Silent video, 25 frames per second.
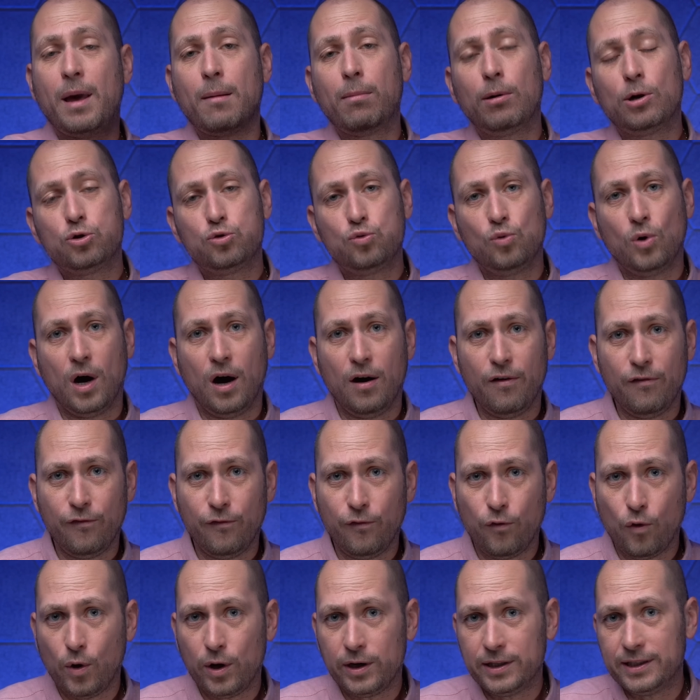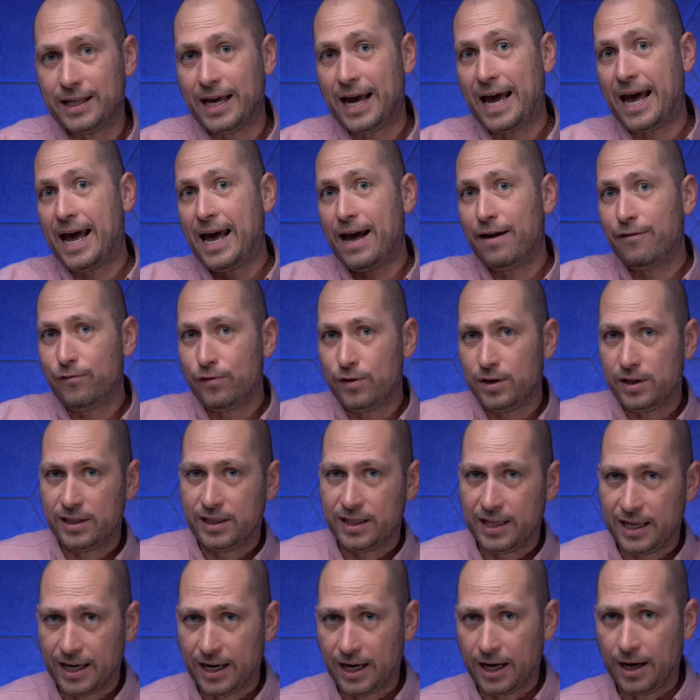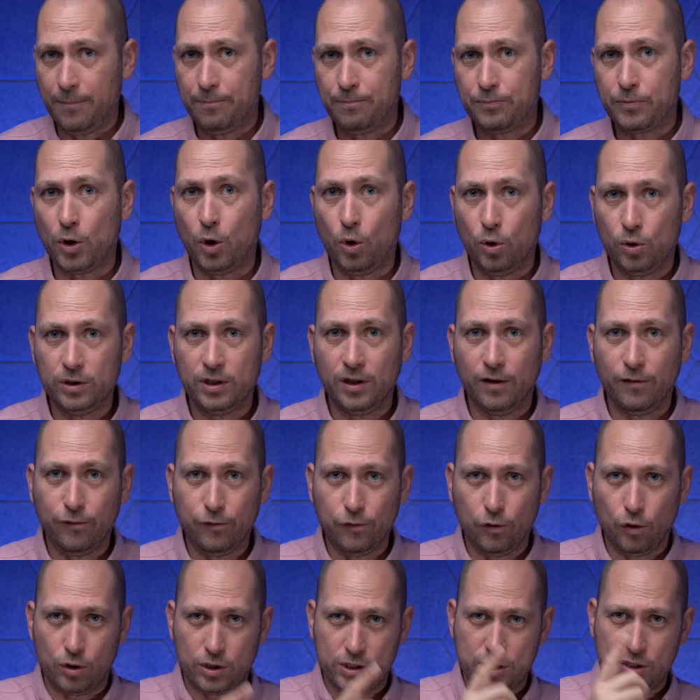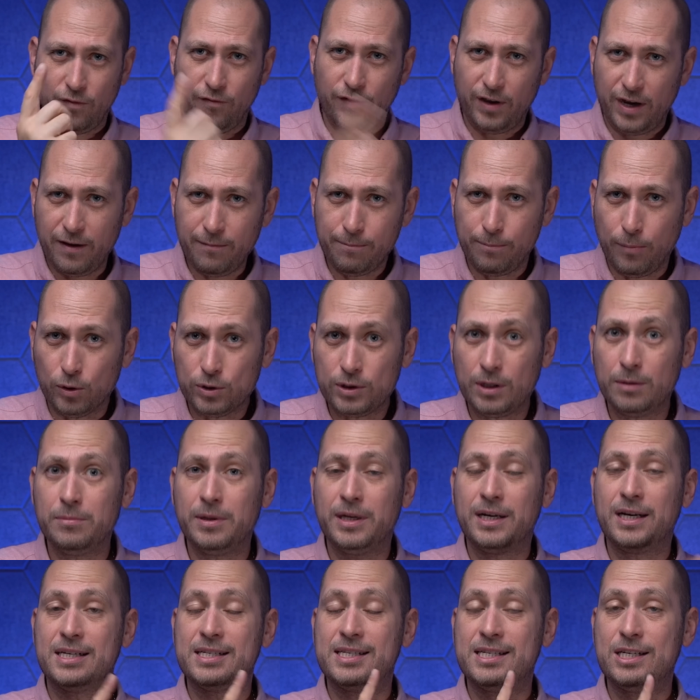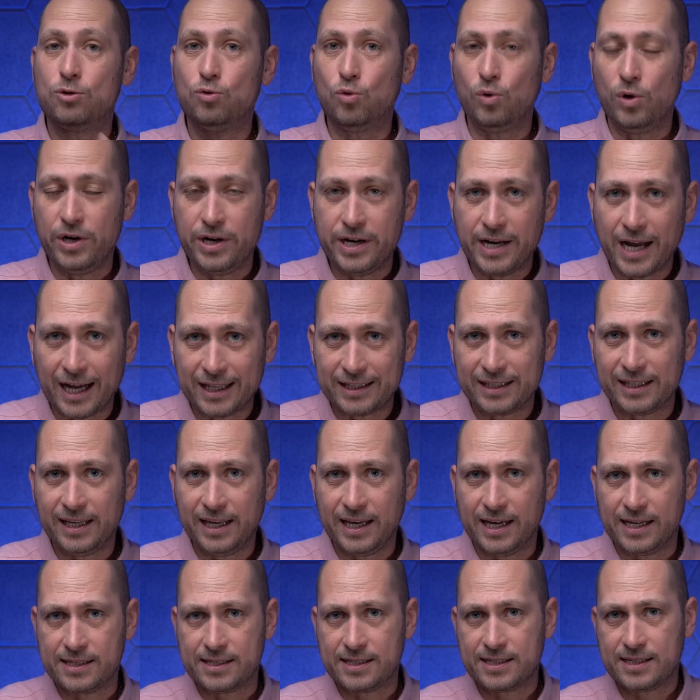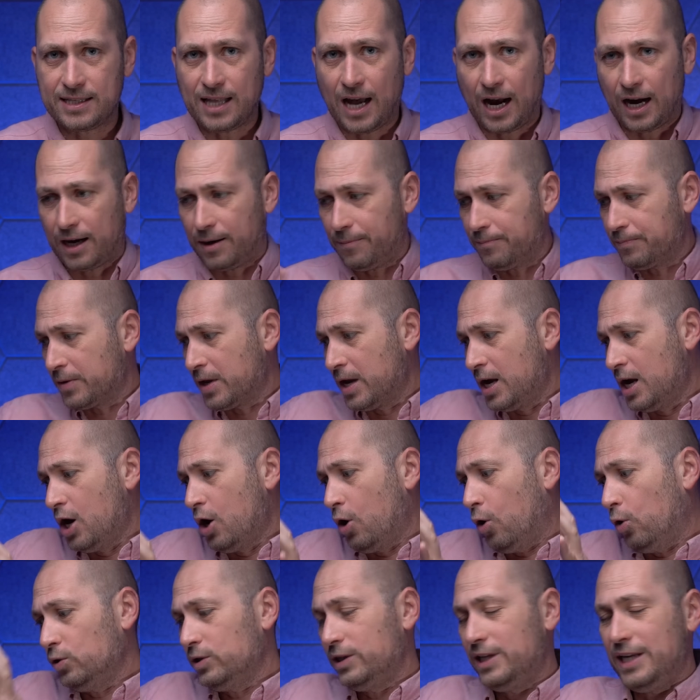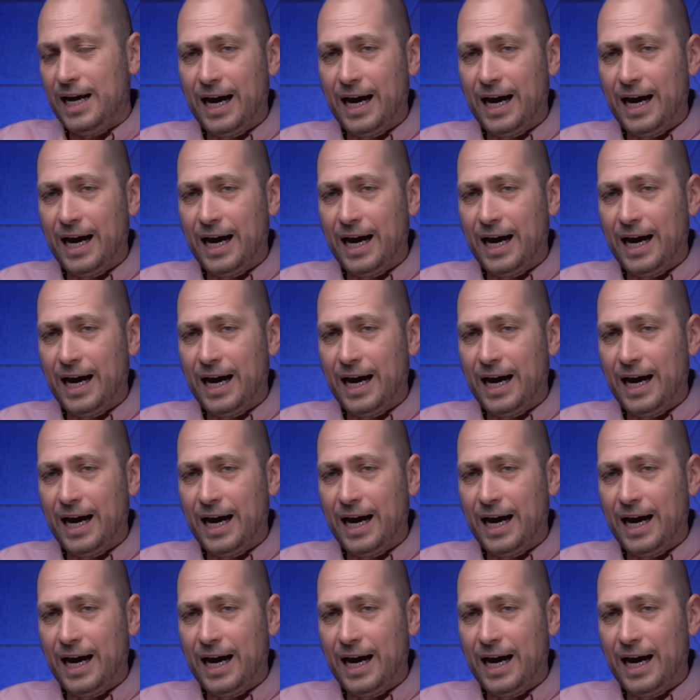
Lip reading: able to avoid everything on the floor. So very important, because it will not get stuck. On the